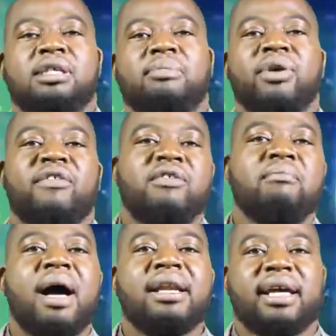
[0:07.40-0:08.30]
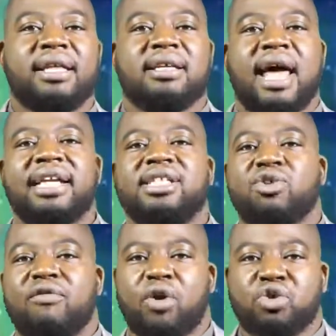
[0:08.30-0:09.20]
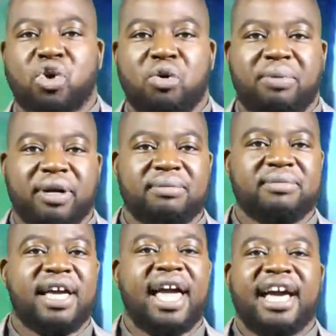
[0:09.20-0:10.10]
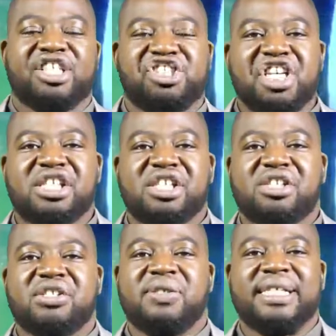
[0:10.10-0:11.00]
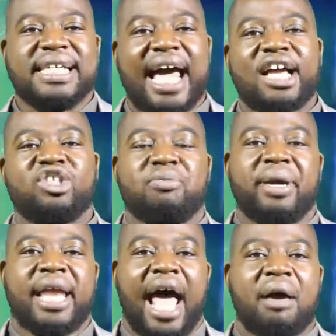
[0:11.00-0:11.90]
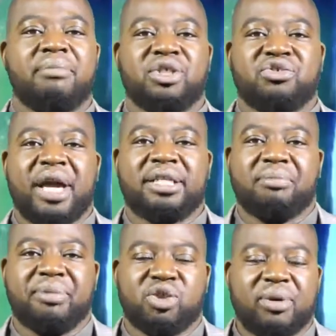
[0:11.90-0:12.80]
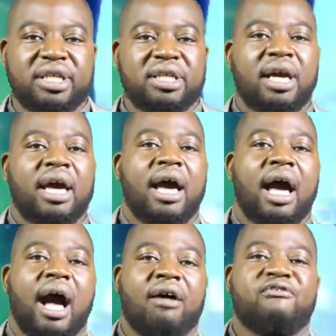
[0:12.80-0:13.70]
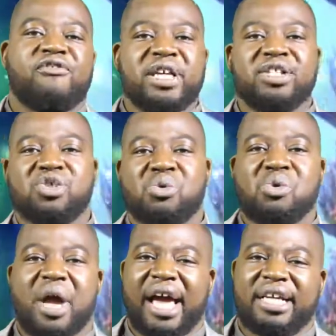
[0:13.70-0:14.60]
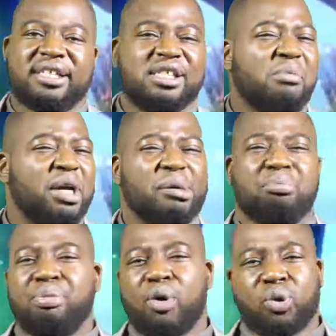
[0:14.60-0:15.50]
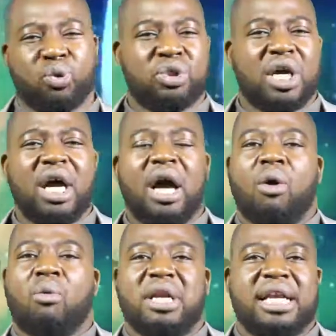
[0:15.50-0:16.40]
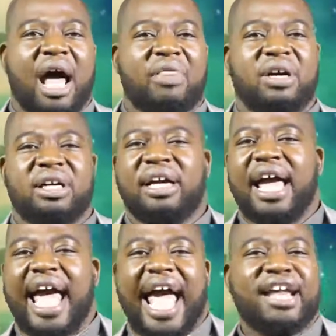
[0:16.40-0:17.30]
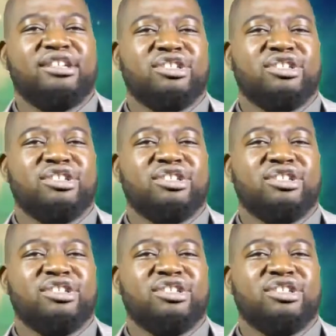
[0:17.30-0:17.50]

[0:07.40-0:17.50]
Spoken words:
a beautiful Monday, the 19th of October. Jesus denies to be an arbitrator between friends who had seemingly borrowed one another and,